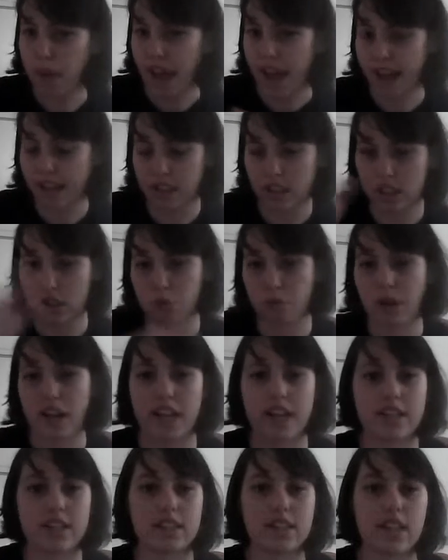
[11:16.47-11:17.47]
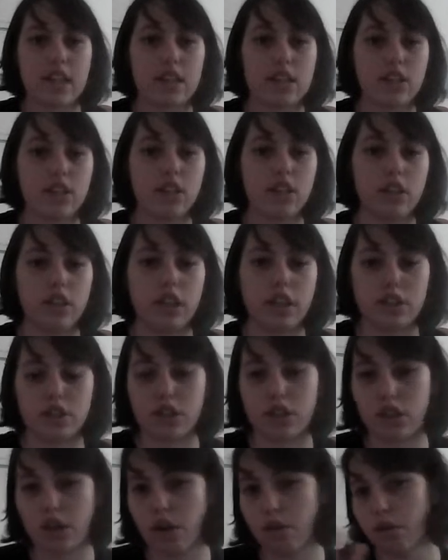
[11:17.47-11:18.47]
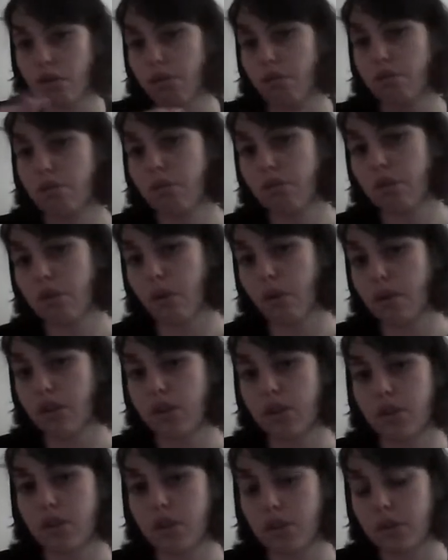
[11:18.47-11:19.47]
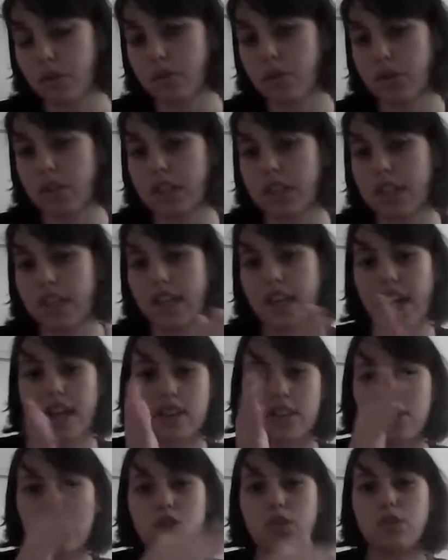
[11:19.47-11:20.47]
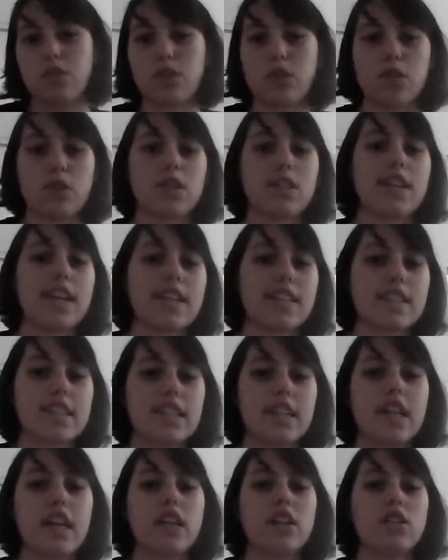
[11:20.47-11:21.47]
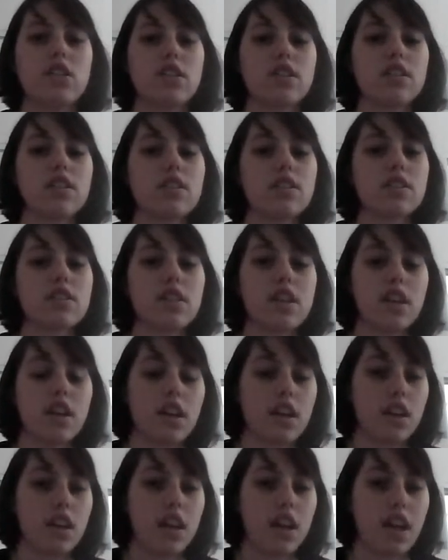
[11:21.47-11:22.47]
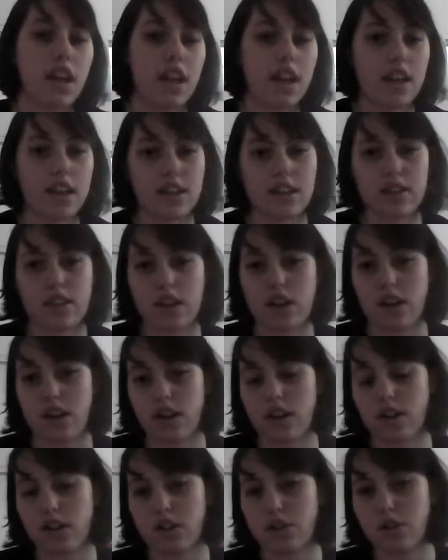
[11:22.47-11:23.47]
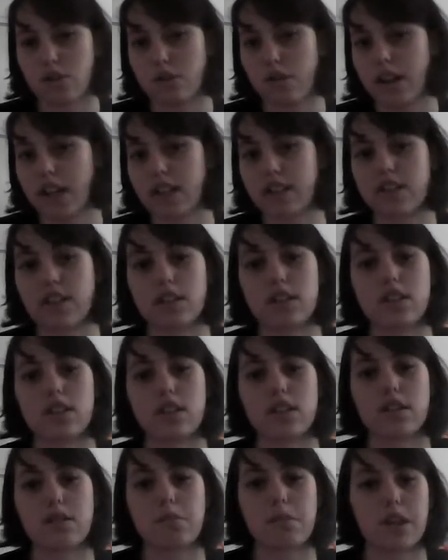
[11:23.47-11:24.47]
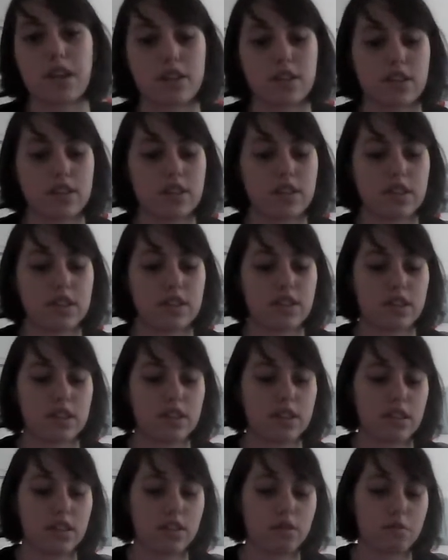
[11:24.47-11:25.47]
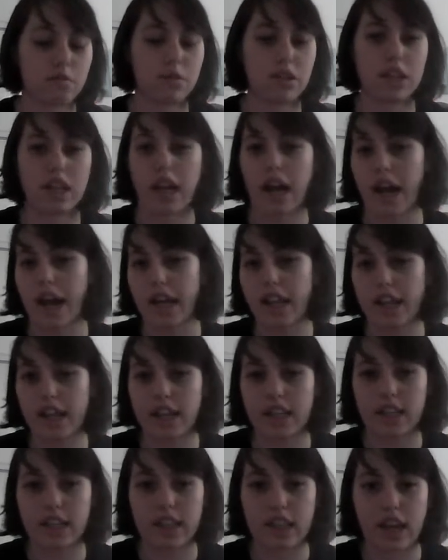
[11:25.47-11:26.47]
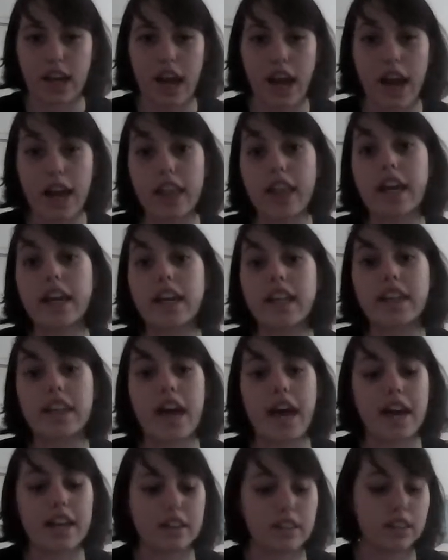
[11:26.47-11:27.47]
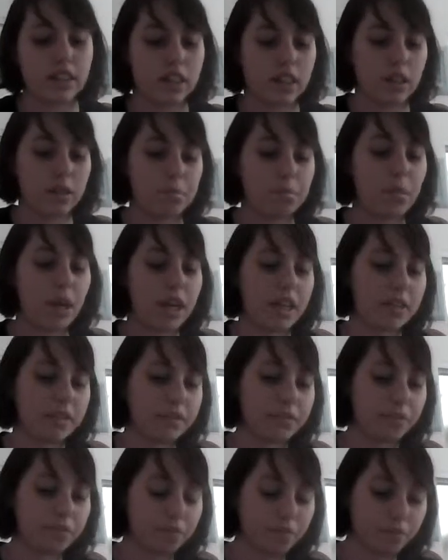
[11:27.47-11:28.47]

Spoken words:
passageways that you need to go through in order to get to certain destinations, and their train system has really highlighted that. But